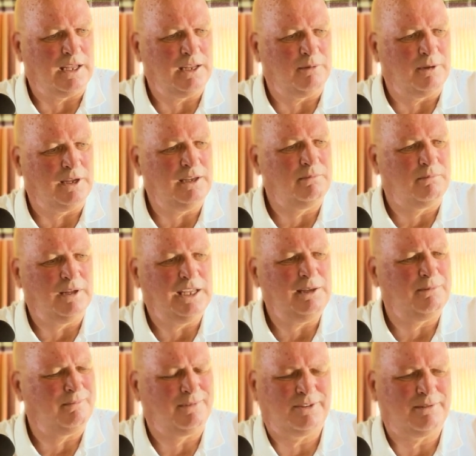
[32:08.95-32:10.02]
He he
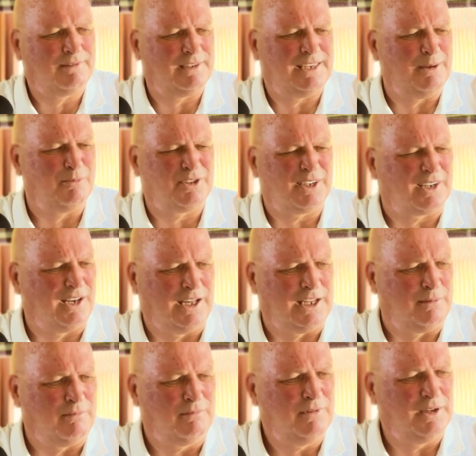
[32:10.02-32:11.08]
he seems to
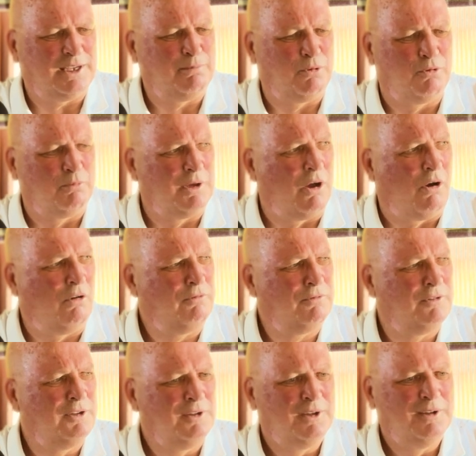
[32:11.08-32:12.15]
claim that he put me off
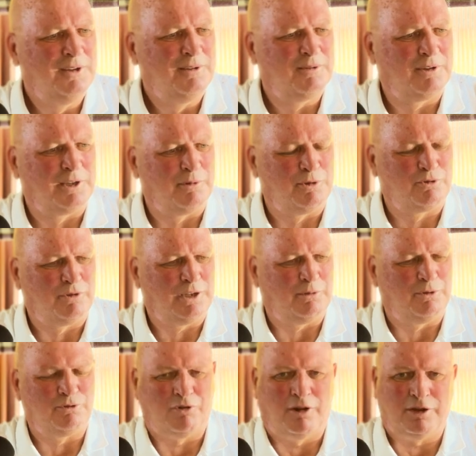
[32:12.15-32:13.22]
he, was, he
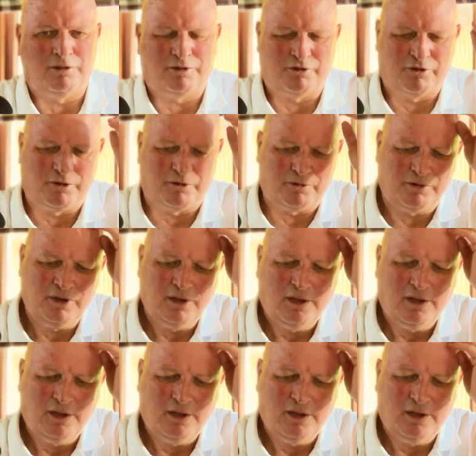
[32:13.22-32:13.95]
was running through.